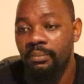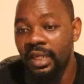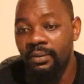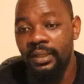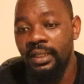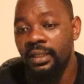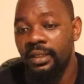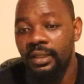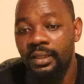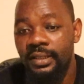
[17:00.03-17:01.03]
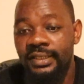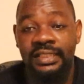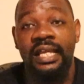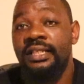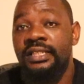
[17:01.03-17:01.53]
maybe
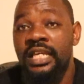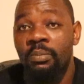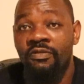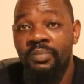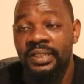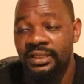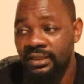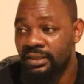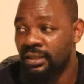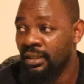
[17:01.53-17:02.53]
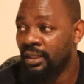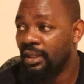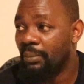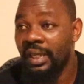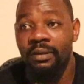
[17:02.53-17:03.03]
start this type of business,
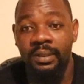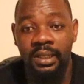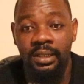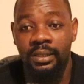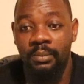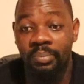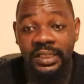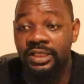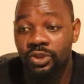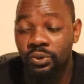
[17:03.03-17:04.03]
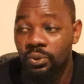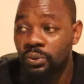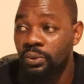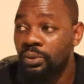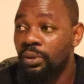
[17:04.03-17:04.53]
maybe build a
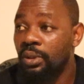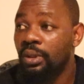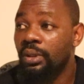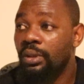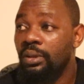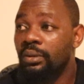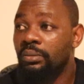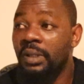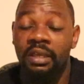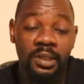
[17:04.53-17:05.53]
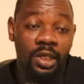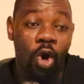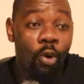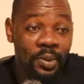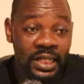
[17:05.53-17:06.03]
school, maybe
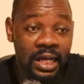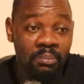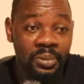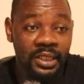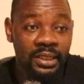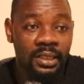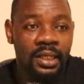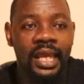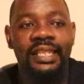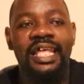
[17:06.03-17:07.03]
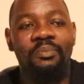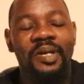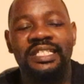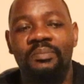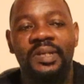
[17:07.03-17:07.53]
open a company. And that
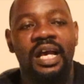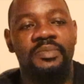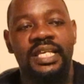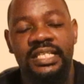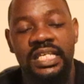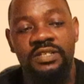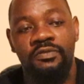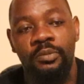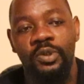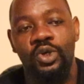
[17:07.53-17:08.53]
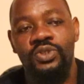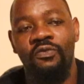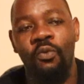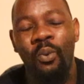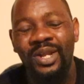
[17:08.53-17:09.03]
person becomes successful because
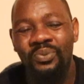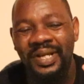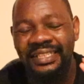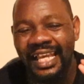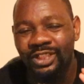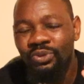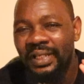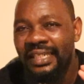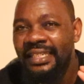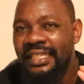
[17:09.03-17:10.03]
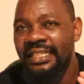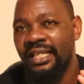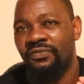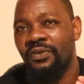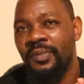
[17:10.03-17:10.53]
of what was actually
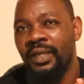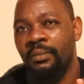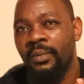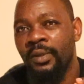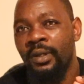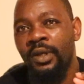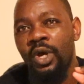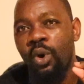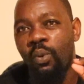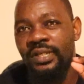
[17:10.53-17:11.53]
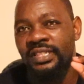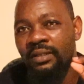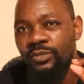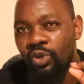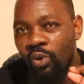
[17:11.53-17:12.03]
needed from them was
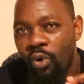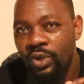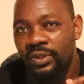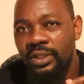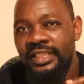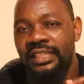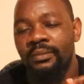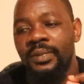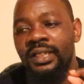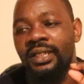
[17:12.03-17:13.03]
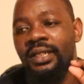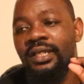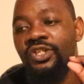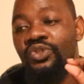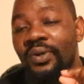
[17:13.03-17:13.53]
them to go steaming
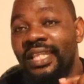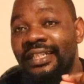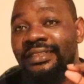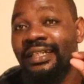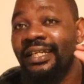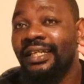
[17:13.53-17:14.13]
so that